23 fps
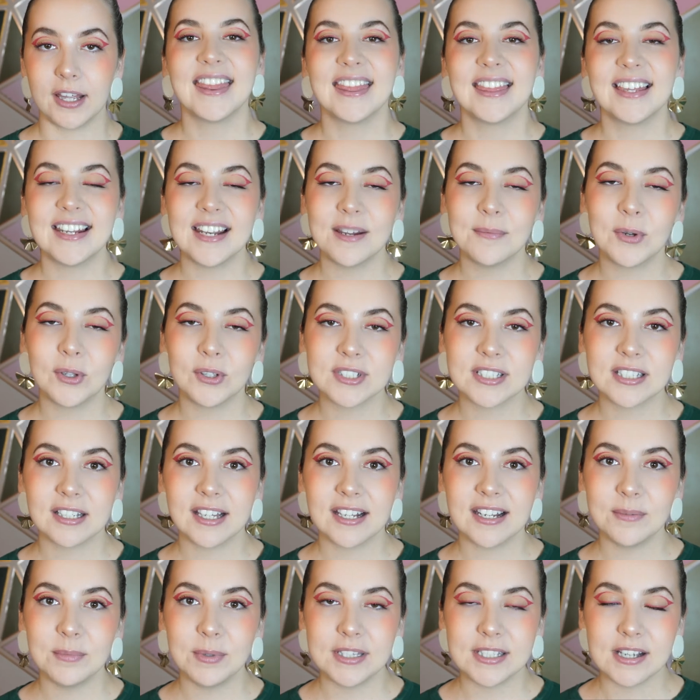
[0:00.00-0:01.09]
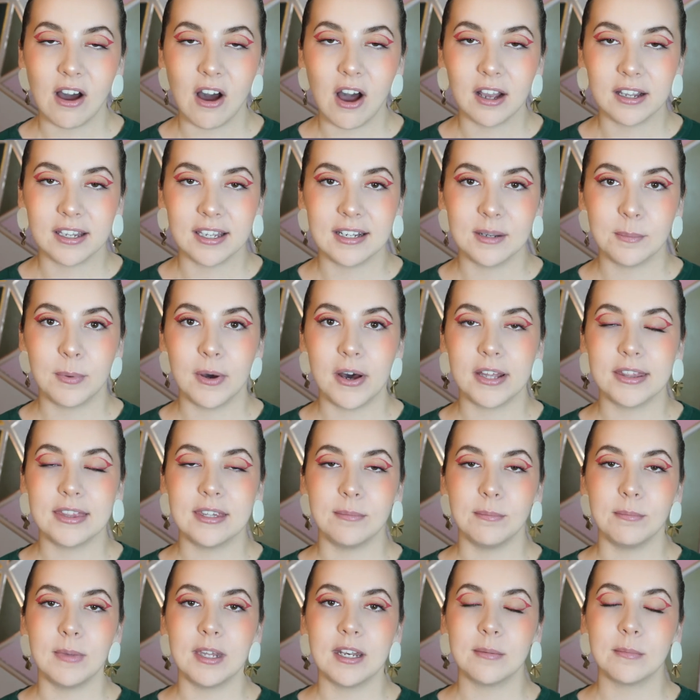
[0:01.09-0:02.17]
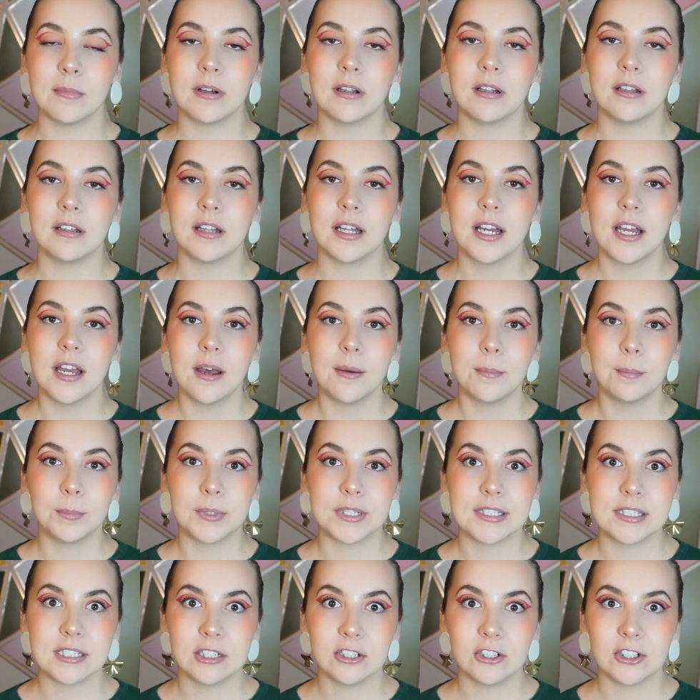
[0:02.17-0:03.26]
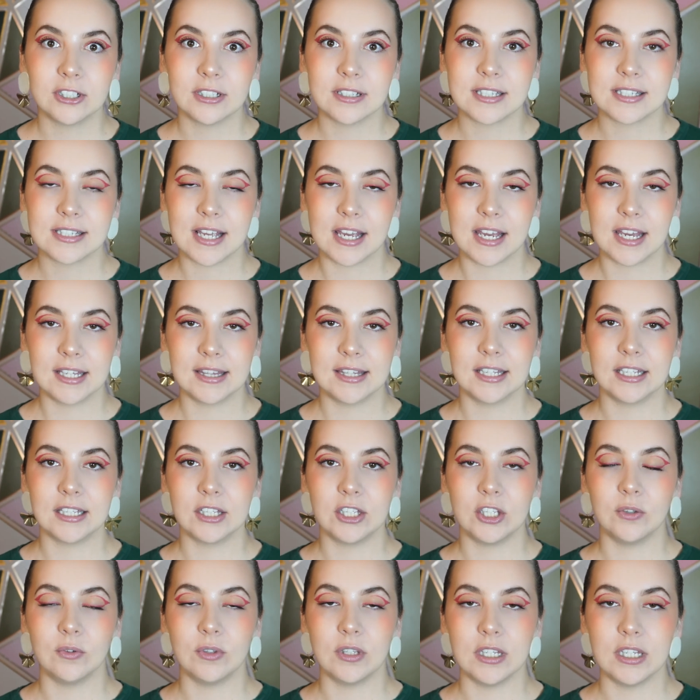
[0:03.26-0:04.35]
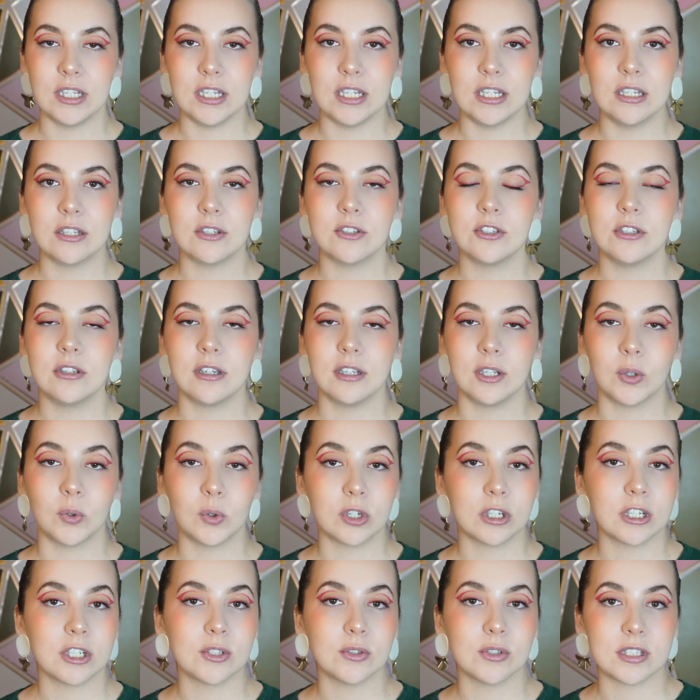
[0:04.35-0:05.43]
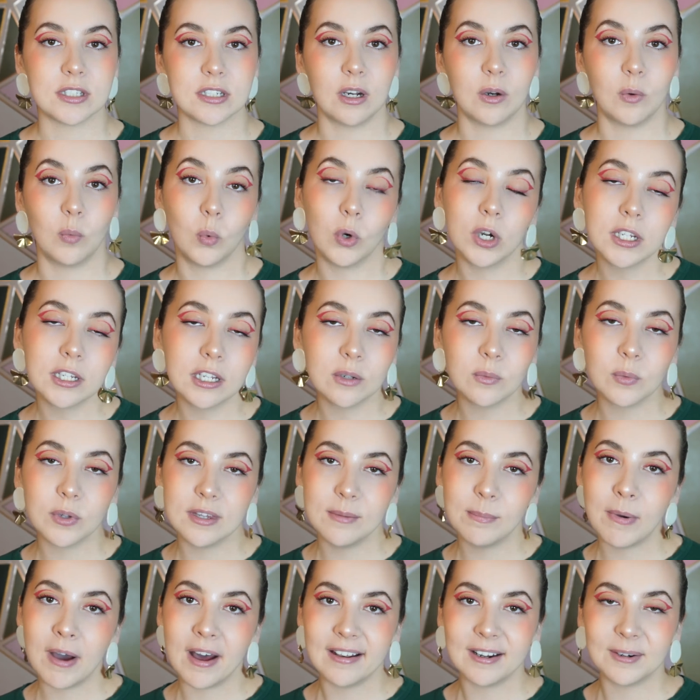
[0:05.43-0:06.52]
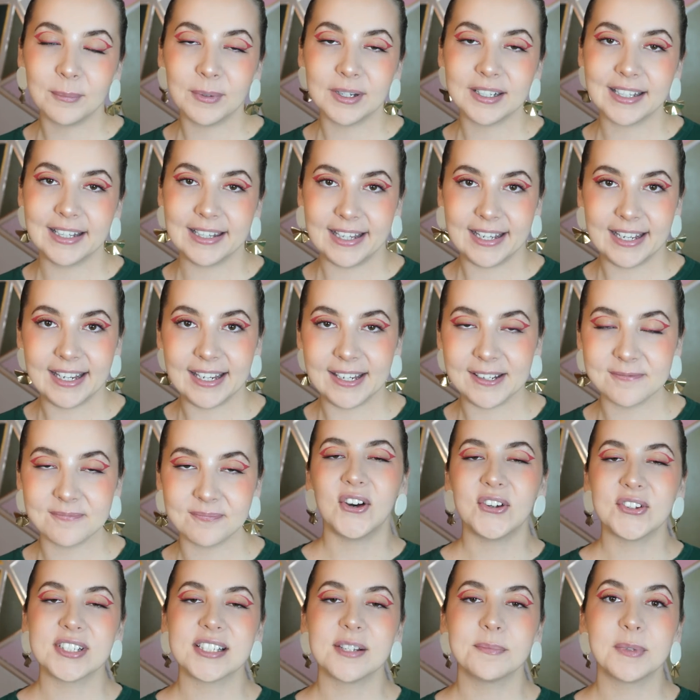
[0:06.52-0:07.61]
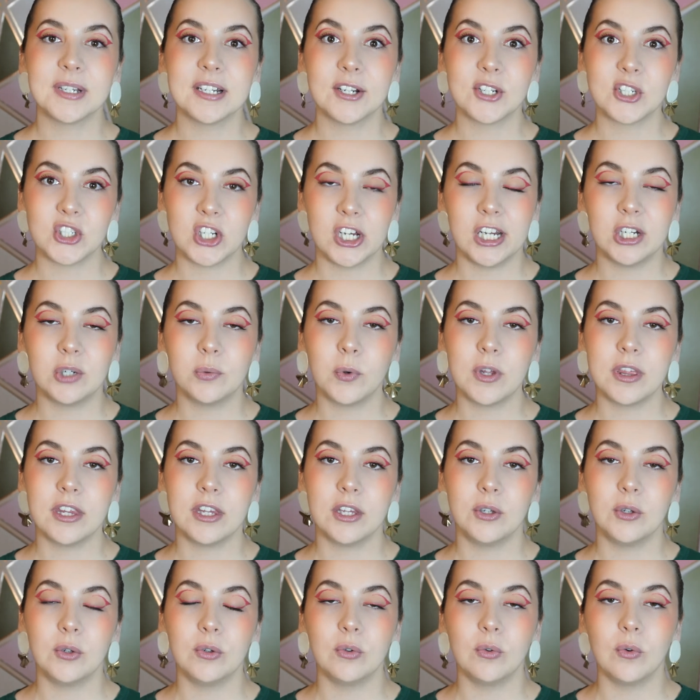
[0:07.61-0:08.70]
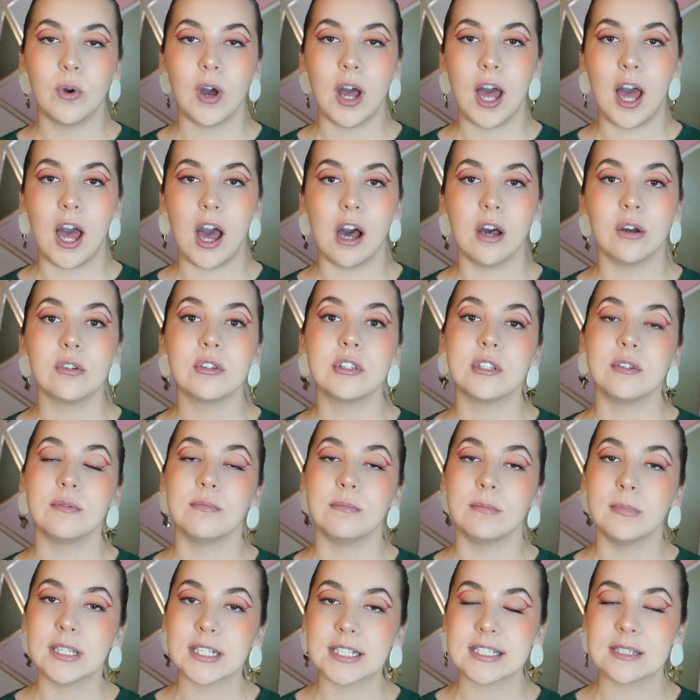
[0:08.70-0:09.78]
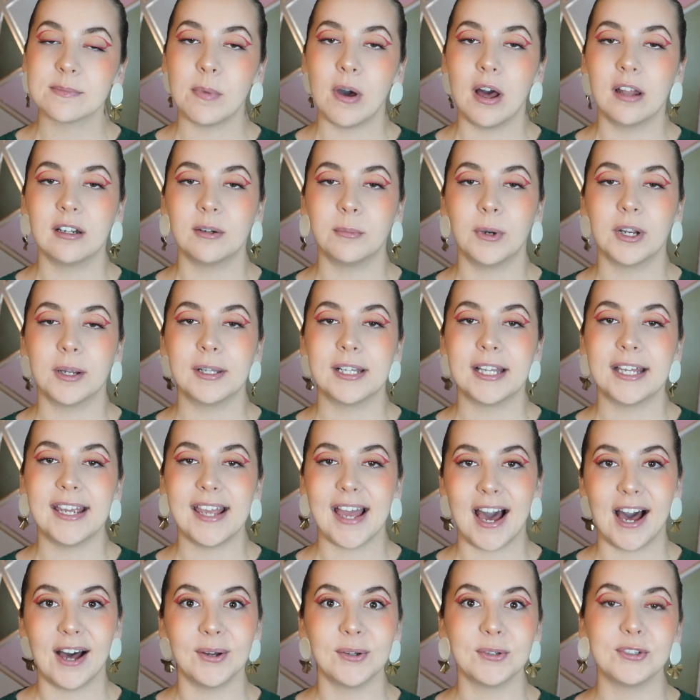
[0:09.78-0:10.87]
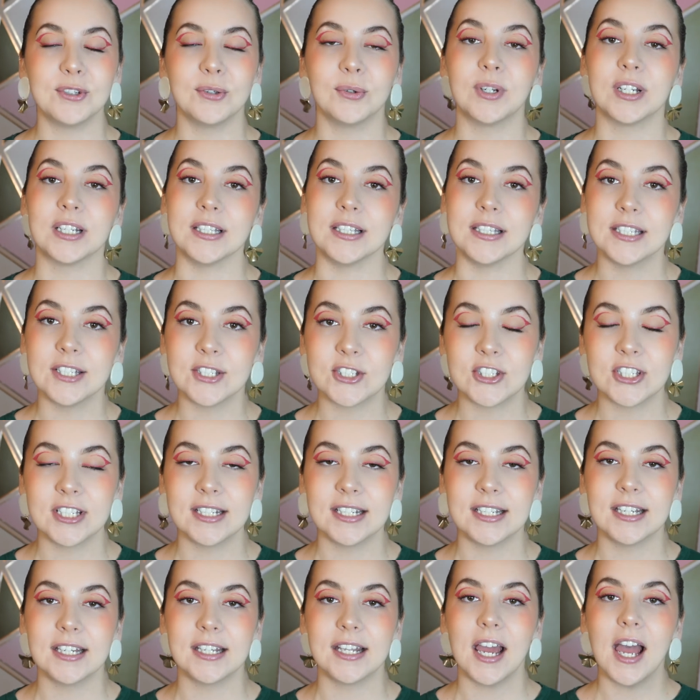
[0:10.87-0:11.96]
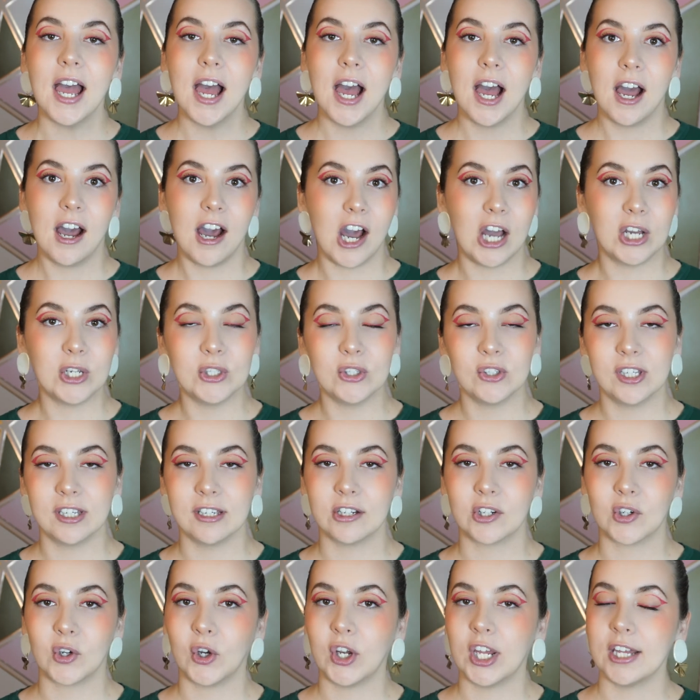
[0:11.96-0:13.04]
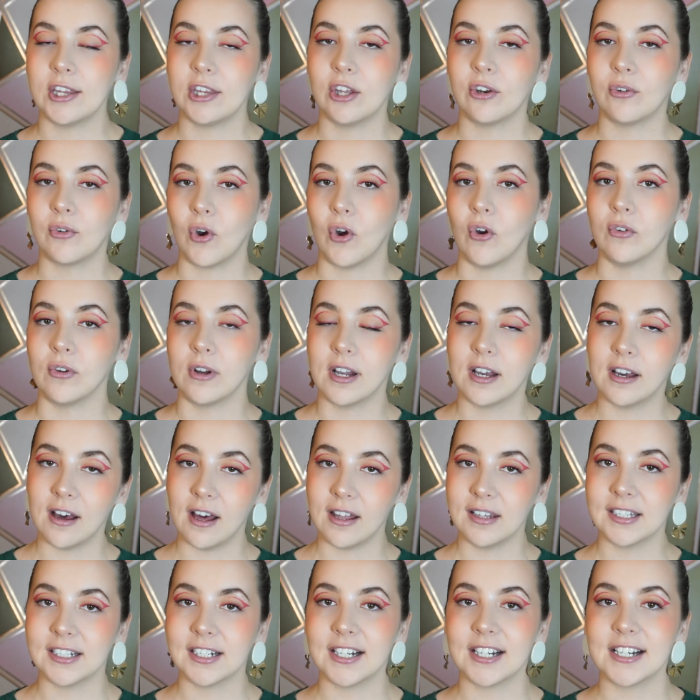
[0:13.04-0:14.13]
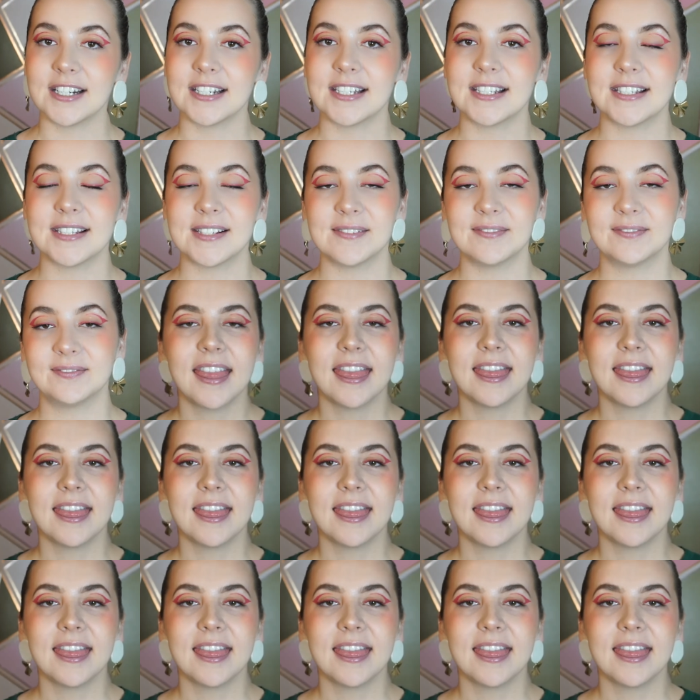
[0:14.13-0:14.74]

Then I'm also going to be talking about the minimal material set that you need in order to start working with the polymer clay. Also, I'm going to share with you how to mix polymer clay, how to condition it, how you can create your own colors.